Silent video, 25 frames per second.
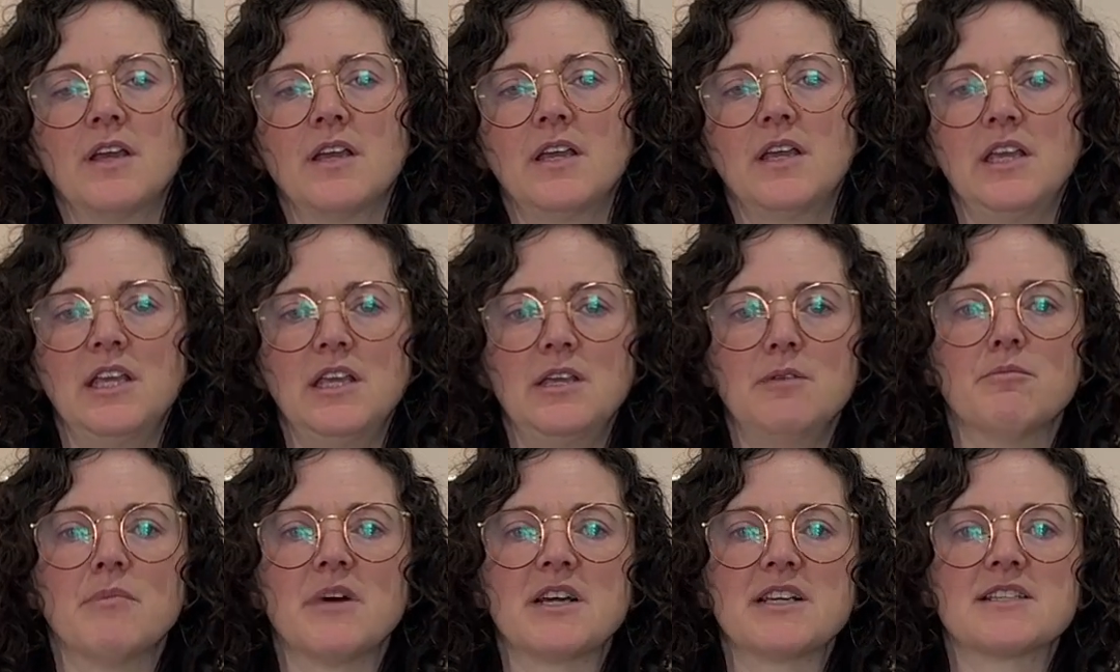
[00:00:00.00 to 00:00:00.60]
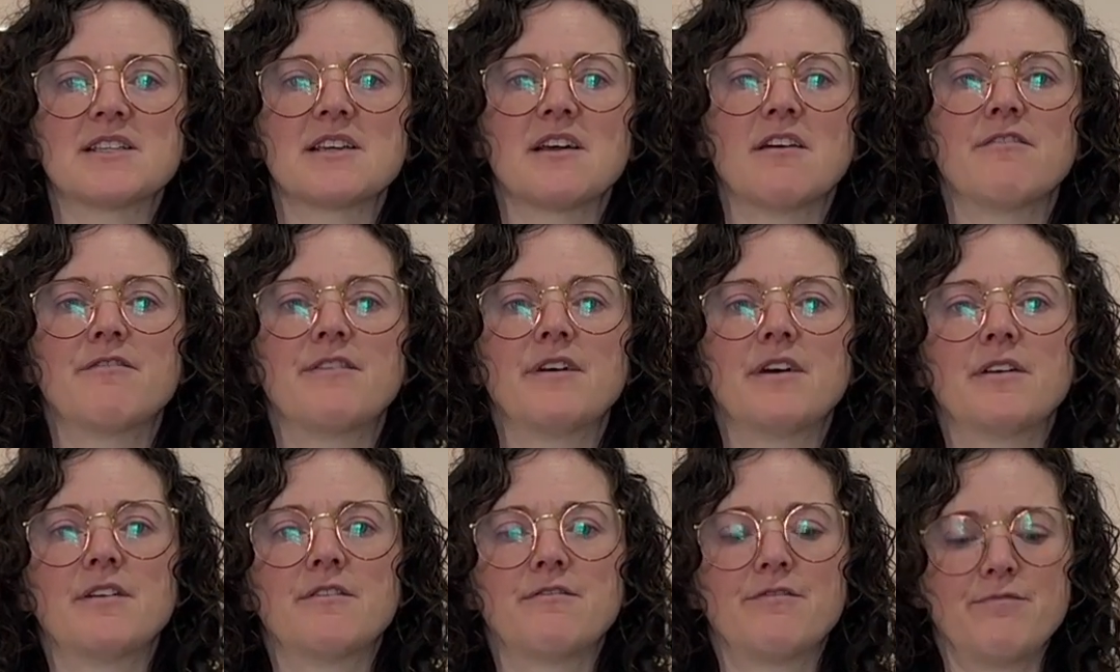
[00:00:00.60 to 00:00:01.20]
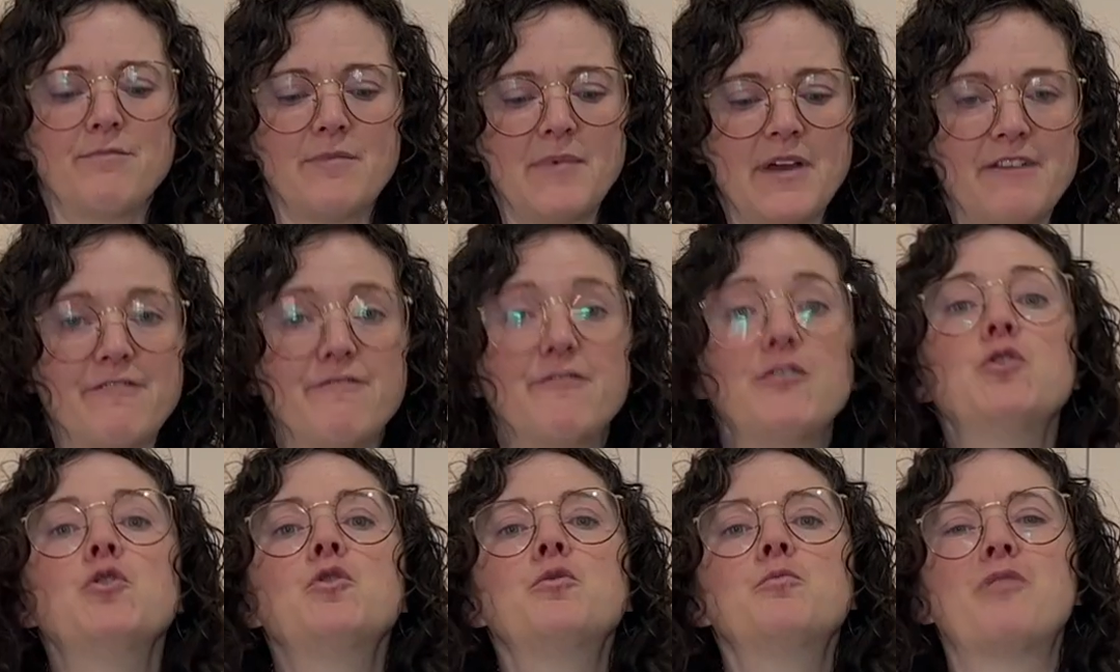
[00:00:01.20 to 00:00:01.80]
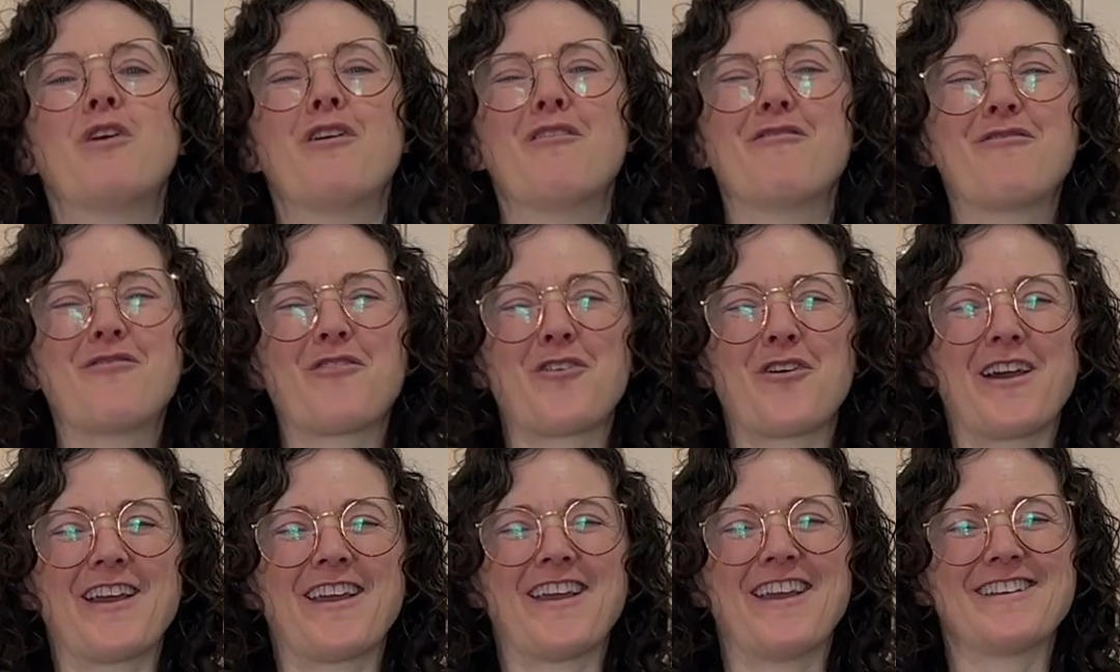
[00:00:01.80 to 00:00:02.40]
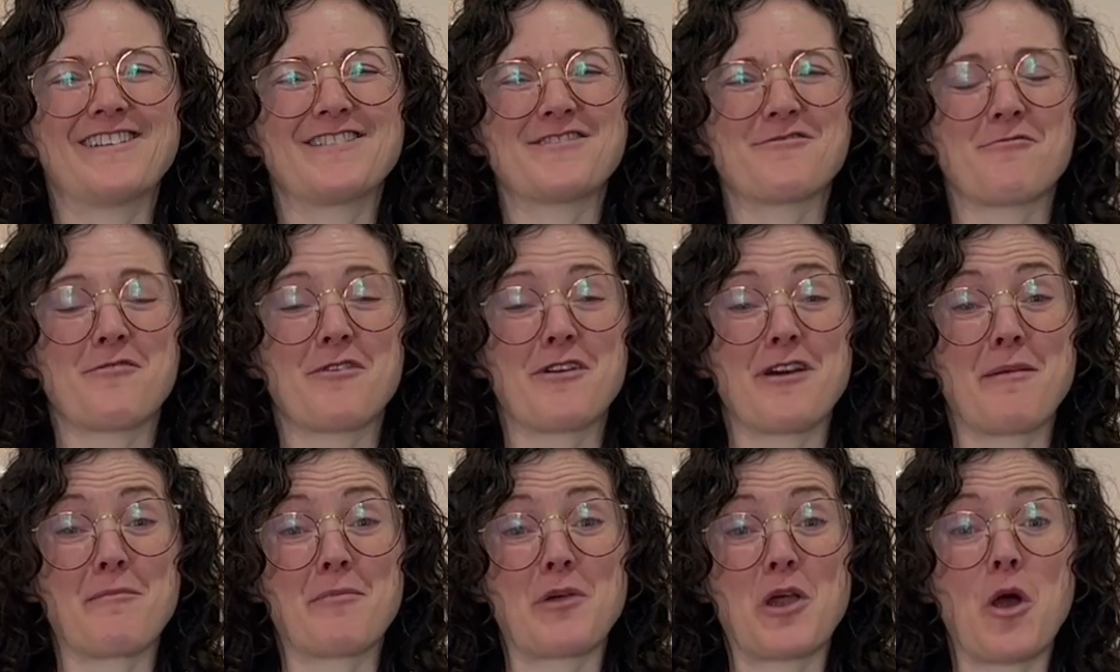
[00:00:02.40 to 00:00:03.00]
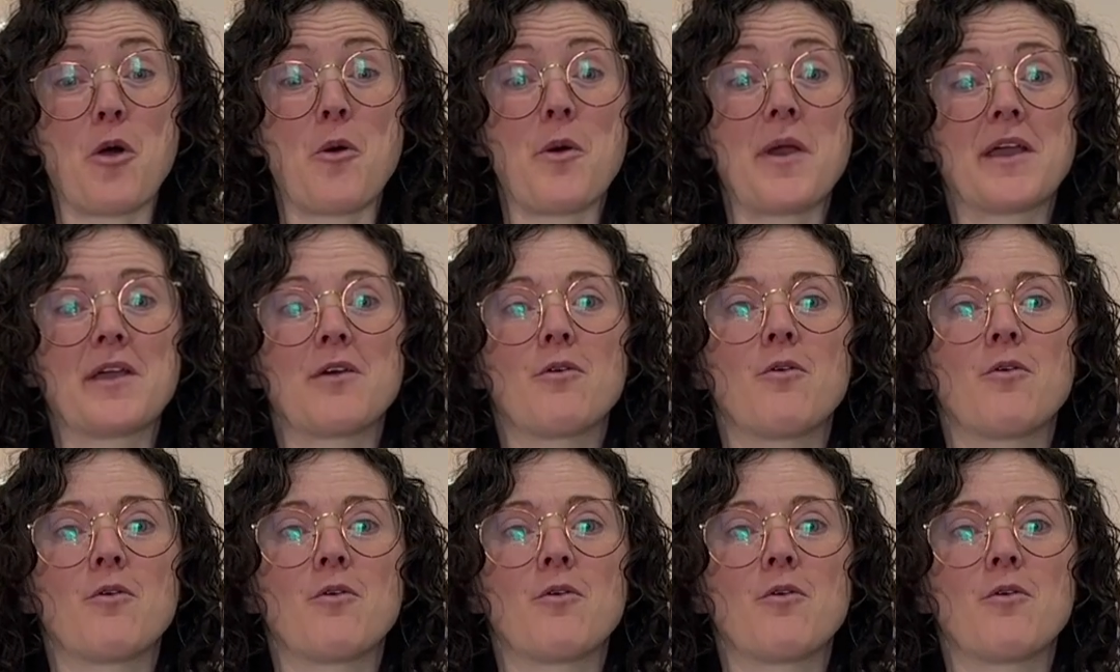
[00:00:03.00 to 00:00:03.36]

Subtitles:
eat myself out of my food before I get to where I'm going.